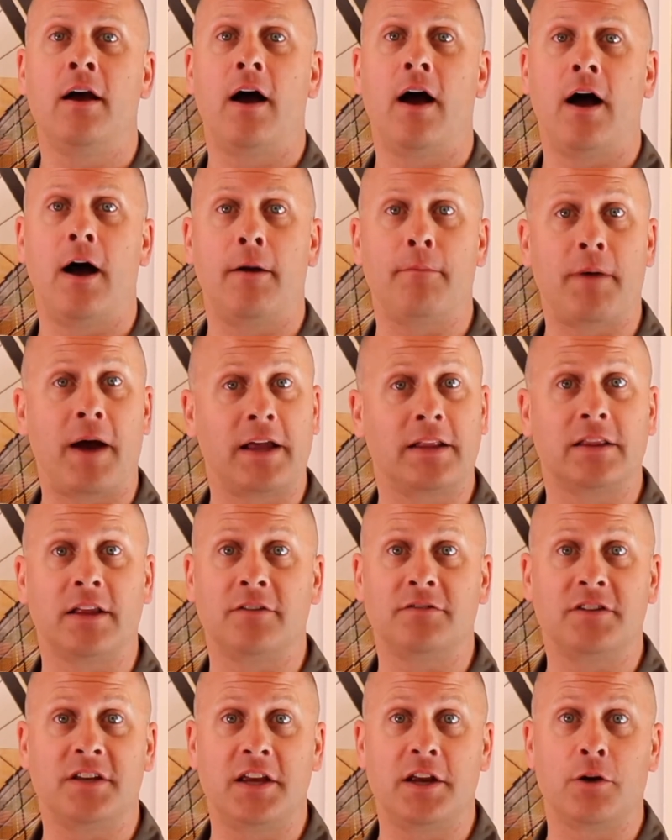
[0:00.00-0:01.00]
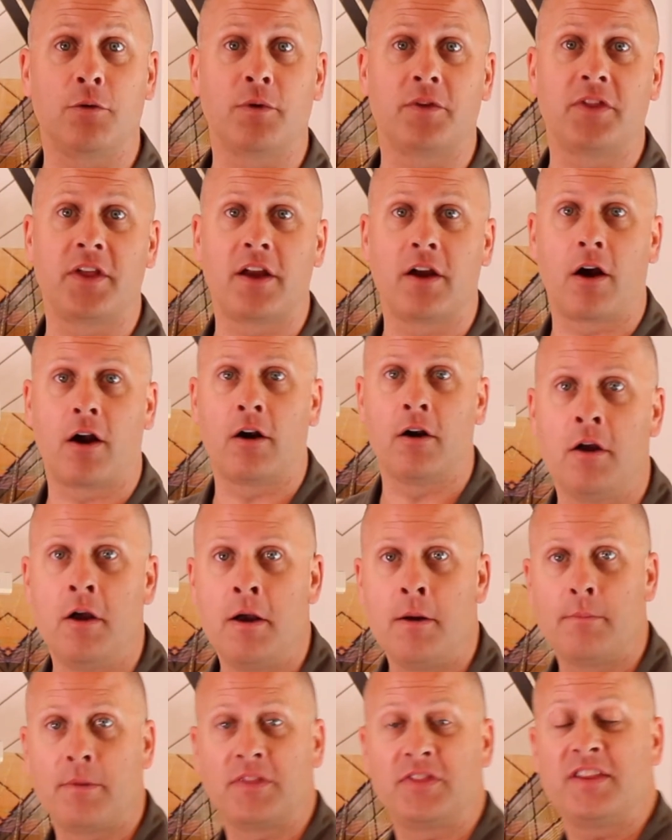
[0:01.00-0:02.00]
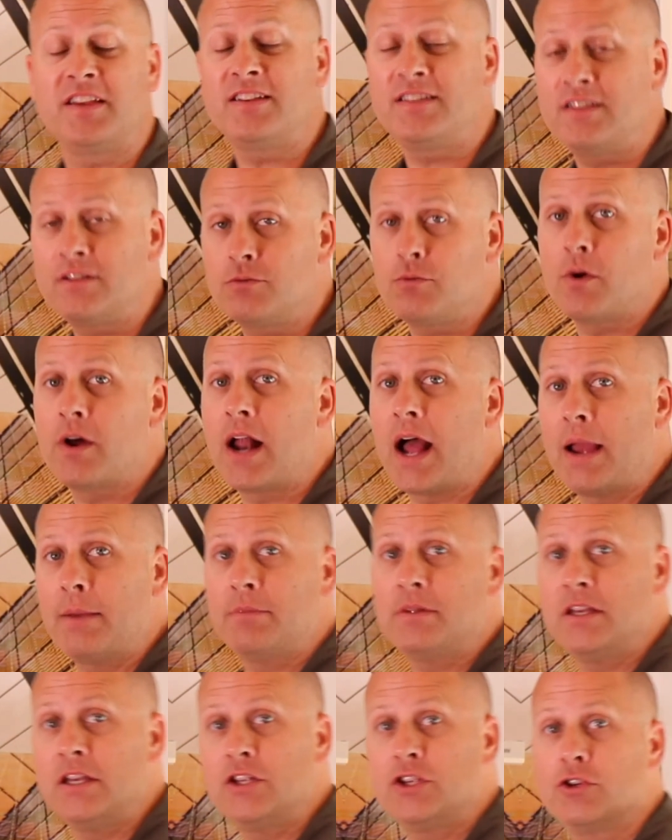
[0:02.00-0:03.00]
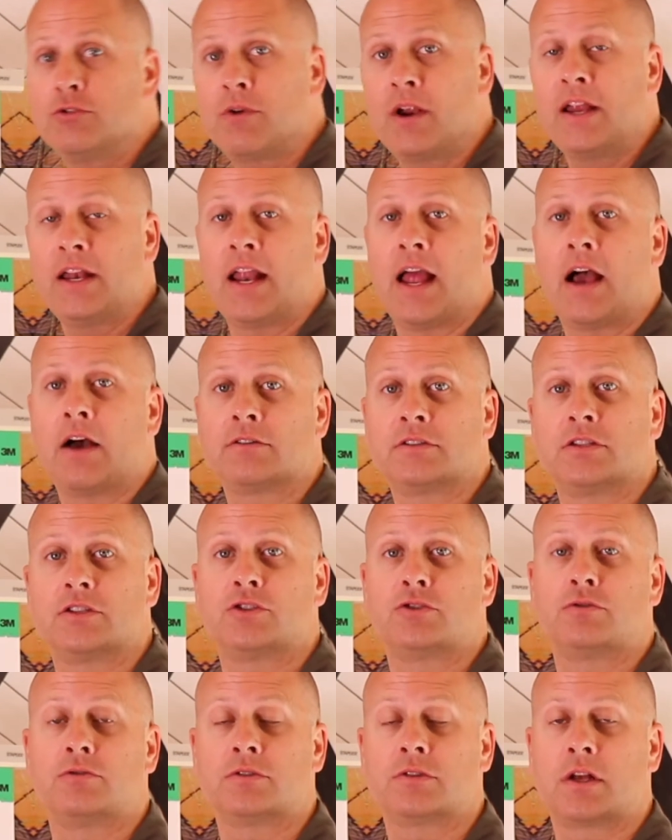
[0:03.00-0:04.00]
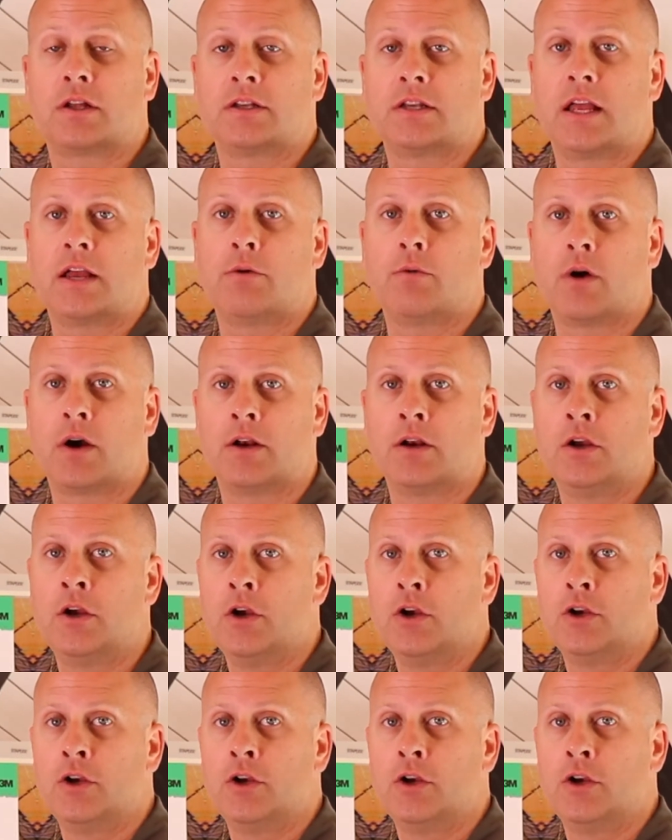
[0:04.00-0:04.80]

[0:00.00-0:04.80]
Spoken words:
I'd love to hear what they are. But this is what I'm teaching right now to students on day one.